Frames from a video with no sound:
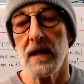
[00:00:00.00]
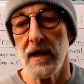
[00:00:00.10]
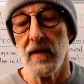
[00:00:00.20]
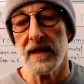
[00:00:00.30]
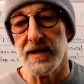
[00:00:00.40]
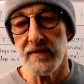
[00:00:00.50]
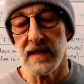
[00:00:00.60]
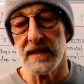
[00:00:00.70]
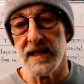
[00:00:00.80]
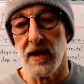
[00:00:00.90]
U.S.
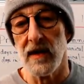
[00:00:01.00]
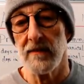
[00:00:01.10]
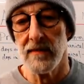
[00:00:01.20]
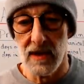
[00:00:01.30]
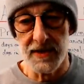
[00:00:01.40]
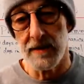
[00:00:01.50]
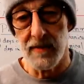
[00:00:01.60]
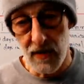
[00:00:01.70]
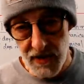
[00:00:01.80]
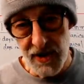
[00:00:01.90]
military
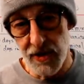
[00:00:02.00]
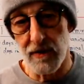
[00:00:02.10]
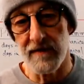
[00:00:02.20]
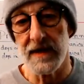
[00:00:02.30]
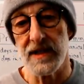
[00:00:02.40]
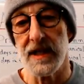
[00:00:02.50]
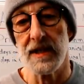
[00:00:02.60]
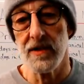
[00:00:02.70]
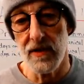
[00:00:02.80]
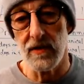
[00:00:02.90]
multiple service
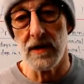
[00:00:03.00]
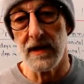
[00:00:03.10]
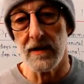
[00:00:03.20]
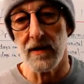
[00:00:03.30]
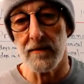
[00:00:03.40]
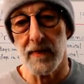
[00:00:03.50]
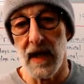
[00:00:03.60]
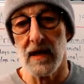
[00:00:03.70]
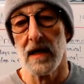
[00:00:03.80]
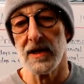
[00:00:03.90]
nuclear,
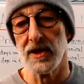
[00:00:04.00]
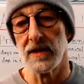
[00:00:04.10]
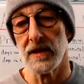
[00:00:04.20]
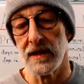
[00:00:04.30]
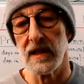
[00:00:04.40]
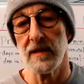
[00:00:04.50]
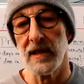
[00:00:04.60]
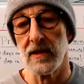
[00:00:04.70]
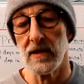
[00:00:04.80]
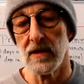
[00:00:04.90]
biological, and
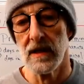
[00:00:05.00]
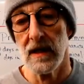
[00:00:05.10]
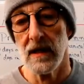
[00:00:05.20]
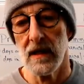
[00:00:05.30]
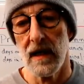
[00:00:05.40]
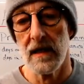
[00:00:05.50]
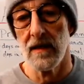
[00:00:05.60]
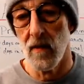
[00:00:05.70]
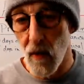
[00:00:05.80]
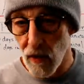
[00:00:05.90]
chemical
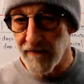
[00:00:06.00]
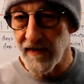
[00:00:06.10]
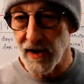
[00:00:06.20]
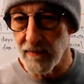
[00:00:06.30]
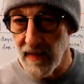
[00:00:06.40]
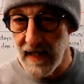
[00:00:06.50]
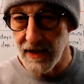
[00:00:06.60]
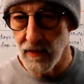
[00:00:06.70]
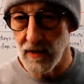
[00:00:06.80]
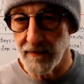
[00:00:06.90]
warfare
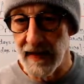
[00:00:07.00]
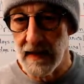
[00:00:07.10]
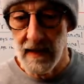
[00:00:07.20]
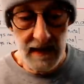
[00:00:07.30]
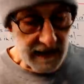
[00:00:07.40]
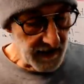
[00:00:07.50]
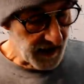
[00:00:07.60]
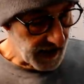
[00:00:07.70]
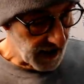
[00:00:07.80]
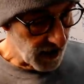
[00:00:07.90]
manual.
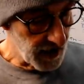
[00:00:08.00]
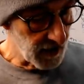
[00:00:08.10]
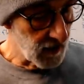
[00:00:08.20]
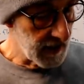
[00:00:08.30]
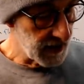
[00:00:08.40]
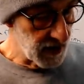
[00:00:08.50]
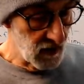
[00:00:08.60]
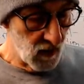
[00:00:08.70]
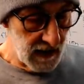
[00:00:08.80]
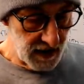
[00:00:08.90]
In there, you're going to
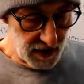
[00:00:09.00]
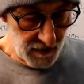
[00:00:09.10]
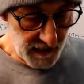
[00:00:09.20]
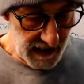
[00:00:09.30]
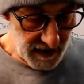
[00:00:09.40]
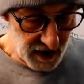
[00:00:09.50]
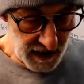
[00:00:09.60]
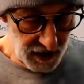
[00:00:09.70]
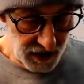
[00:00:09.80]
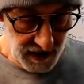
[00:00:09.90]
want to pay
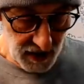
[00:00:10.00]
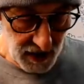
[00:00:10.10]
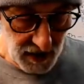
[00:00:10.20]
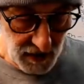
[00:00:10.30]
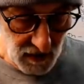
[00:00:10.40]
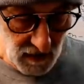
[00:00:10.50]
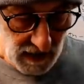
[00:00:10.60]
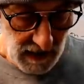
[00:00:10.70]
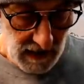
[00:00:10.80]
attention to